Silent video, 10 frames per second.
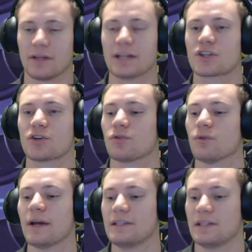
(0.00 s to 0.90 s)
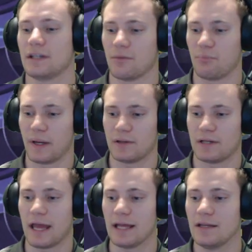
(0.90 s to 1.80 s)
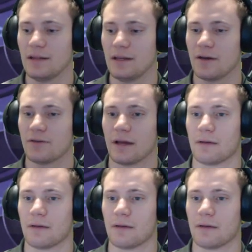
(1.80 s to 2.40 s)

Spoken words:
That's crazy compared to any of the other